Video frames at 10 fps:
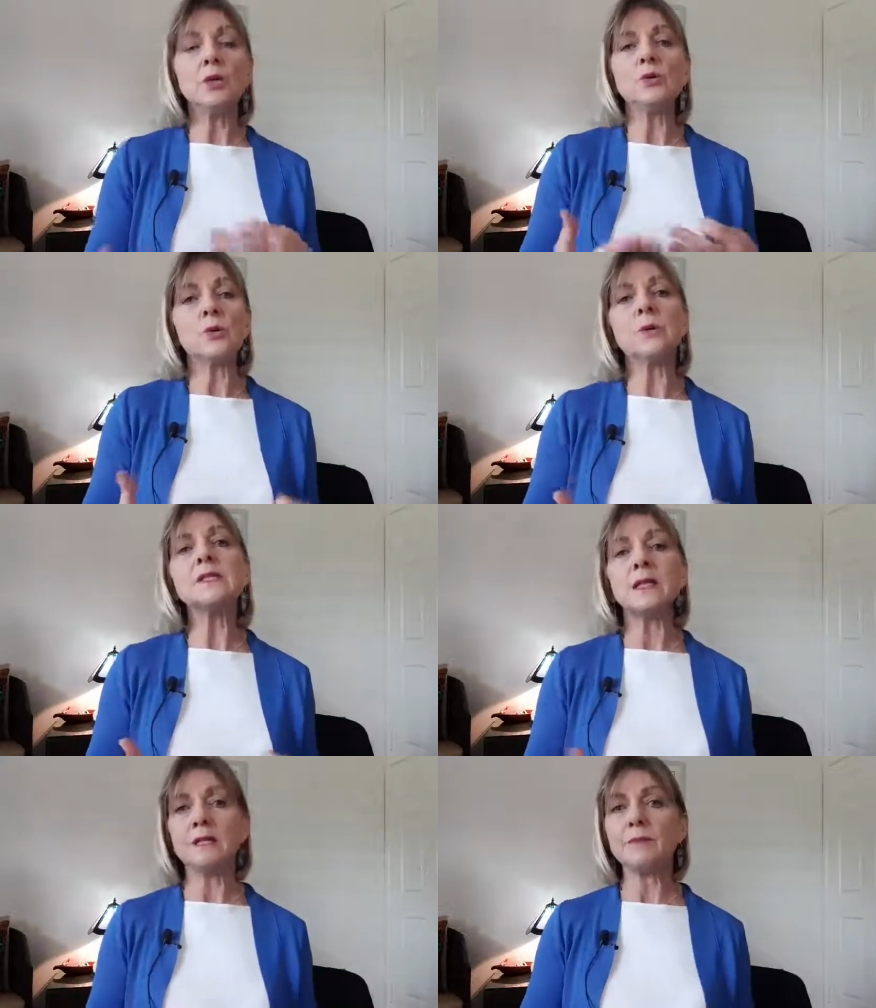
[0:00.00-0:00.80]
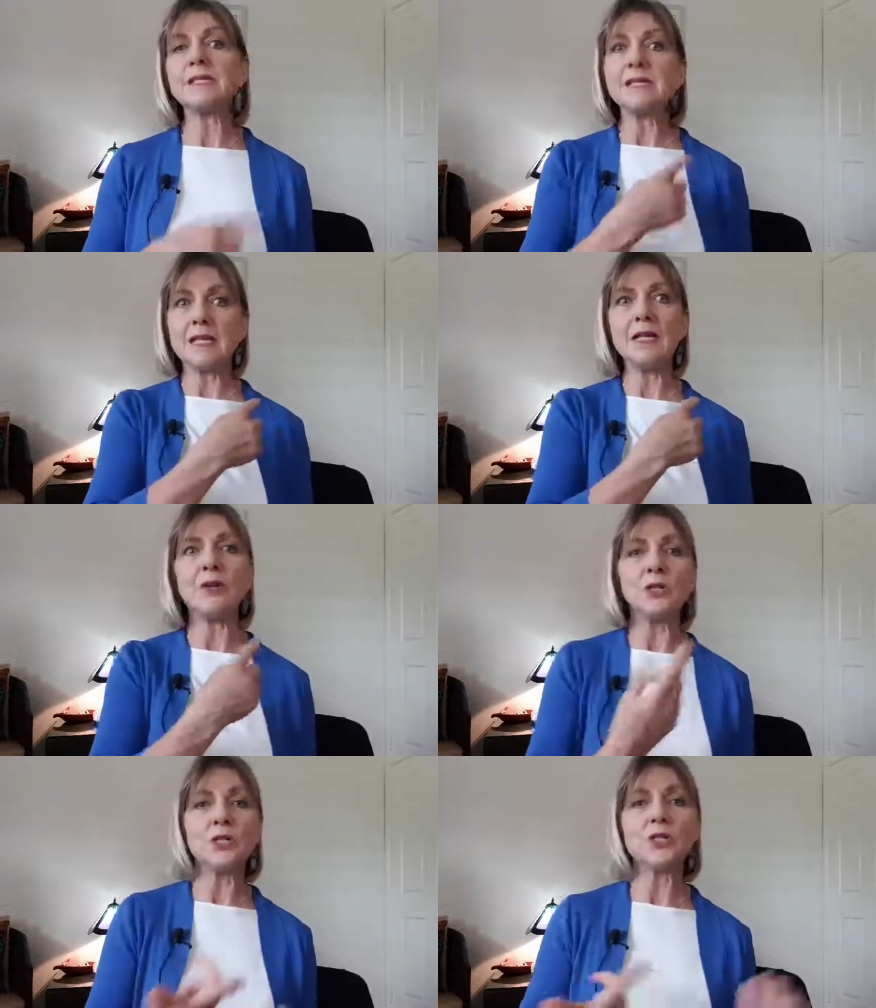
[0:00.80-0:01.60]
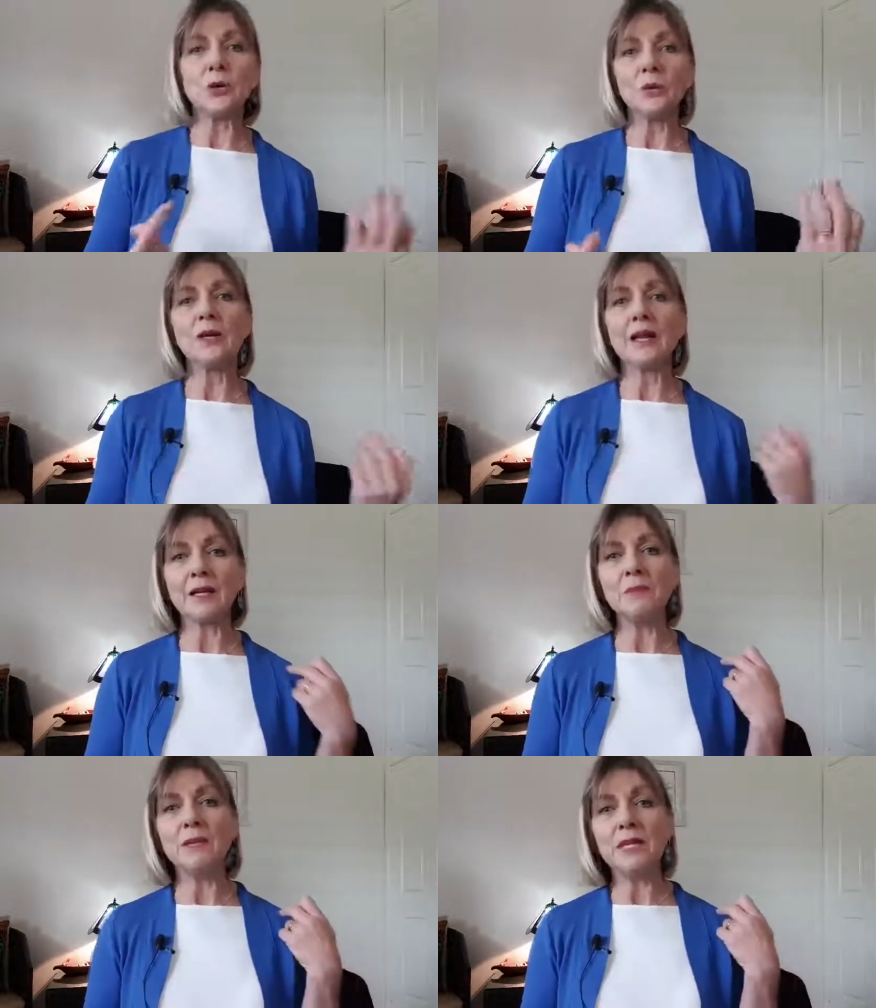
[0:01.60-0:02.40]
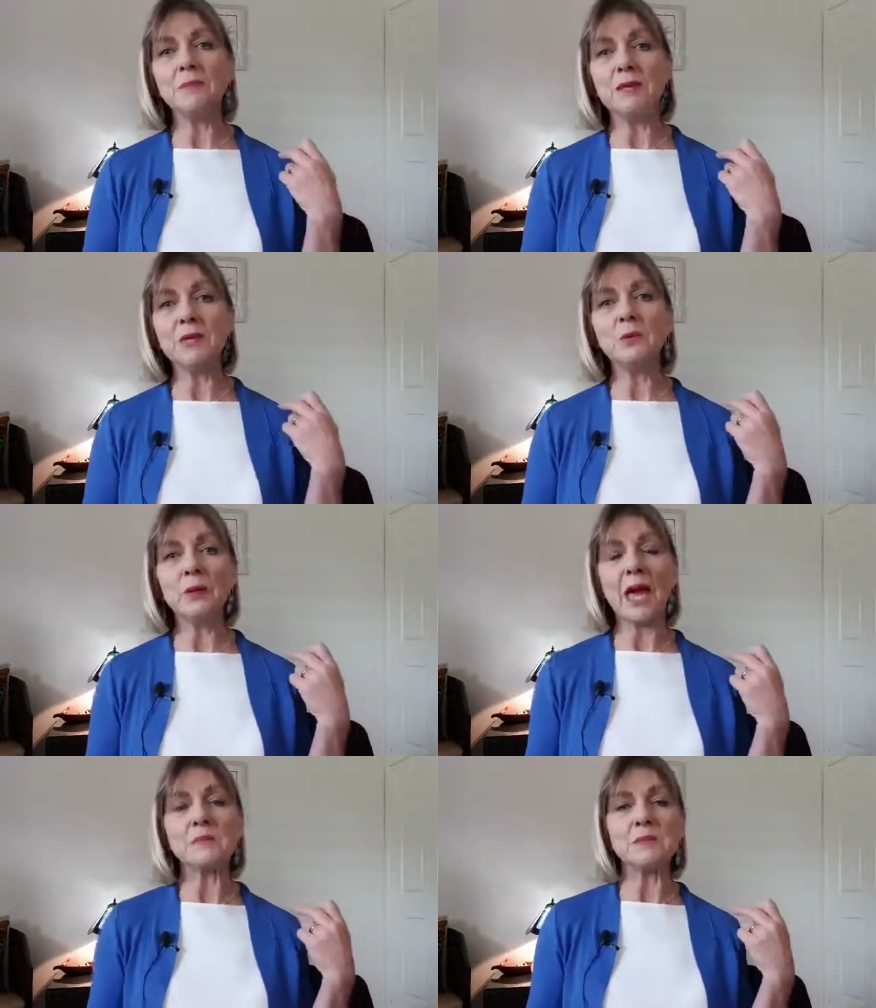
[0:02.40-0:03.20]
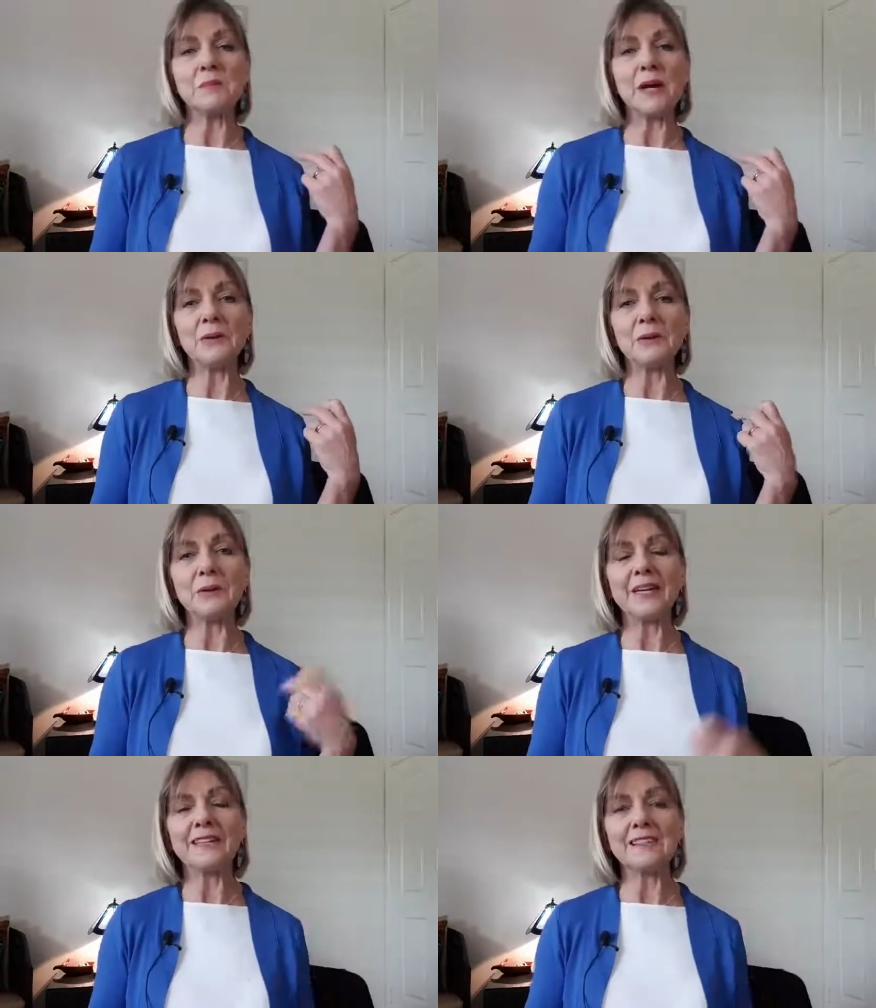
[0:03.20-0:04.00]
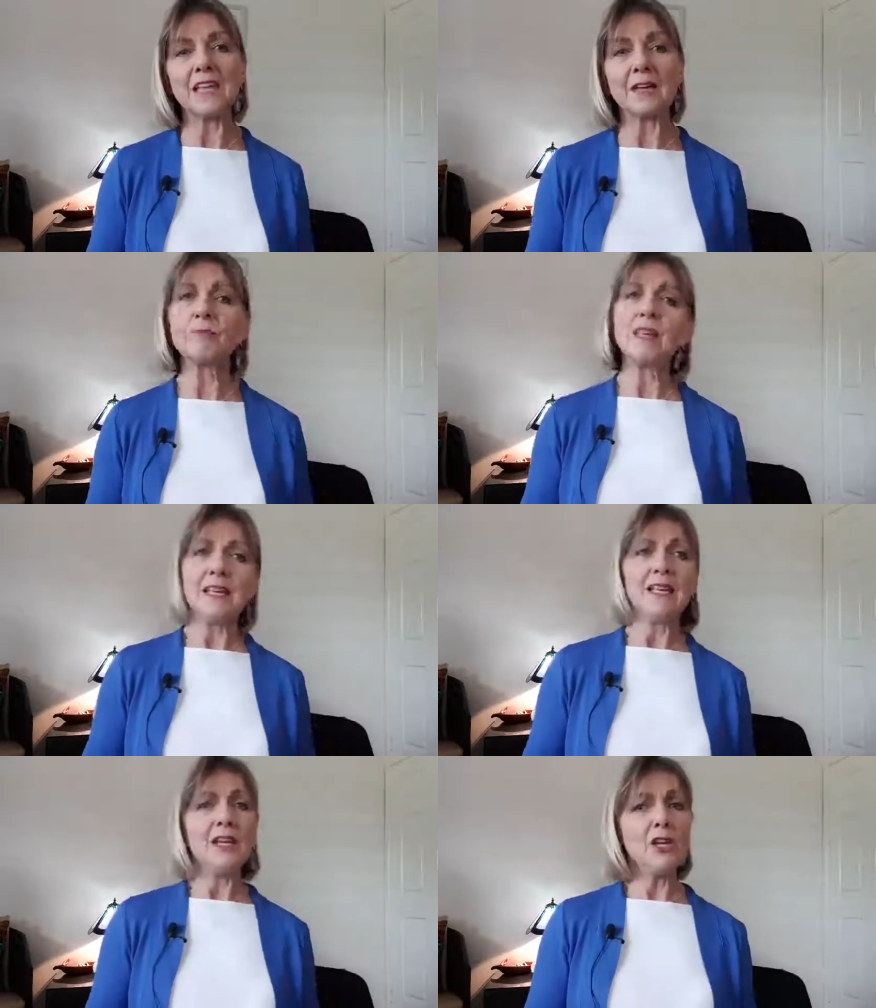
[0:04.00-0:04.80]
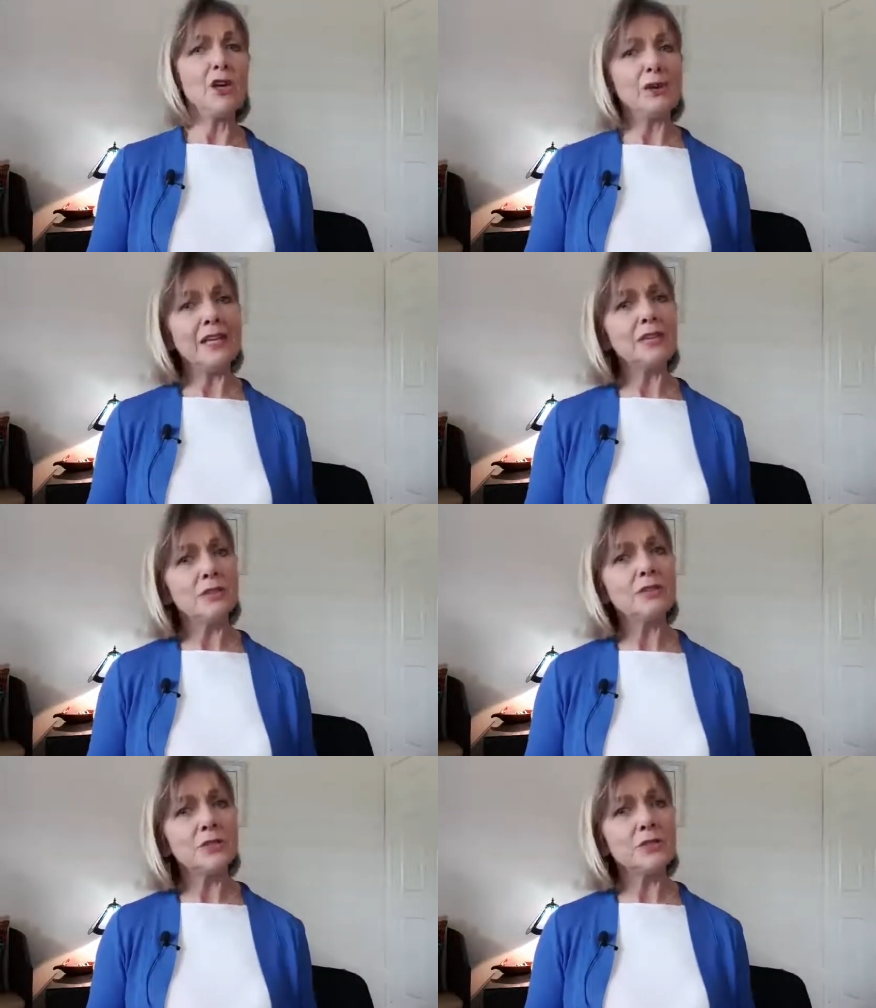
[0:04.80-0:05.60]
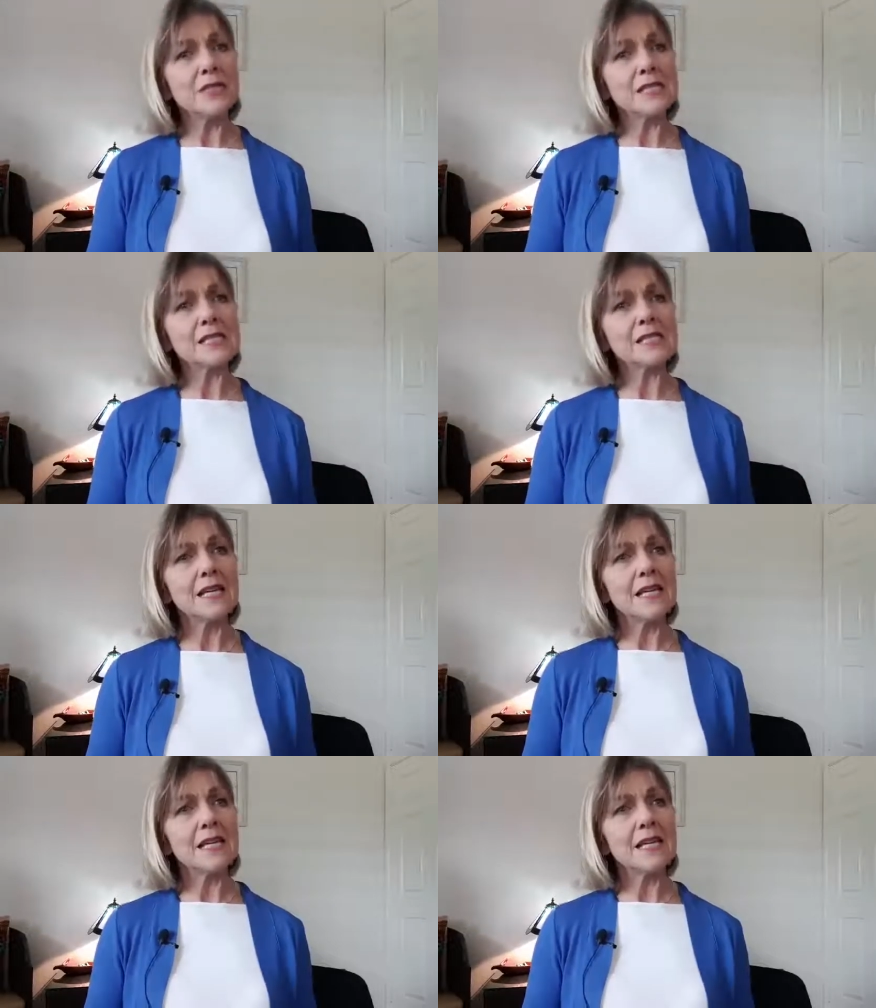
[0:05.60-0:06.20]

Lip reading: who's always going to be sitting on your shoulder like a mini me or Captain Paranoia and saying, can you do this?